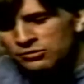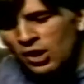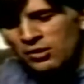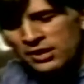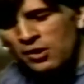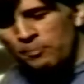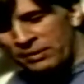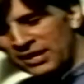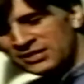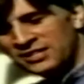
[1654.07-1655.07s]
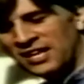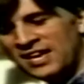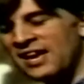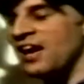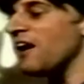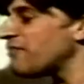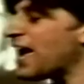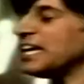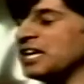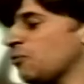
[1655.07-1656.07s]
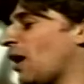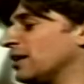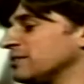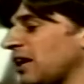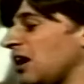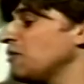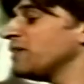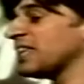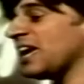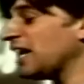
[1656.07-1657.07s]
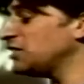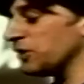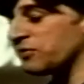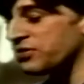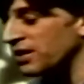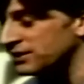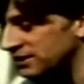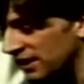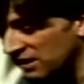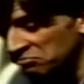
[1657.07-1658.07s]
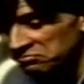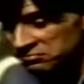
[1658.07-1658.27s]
not know personally of anyone over the age of 30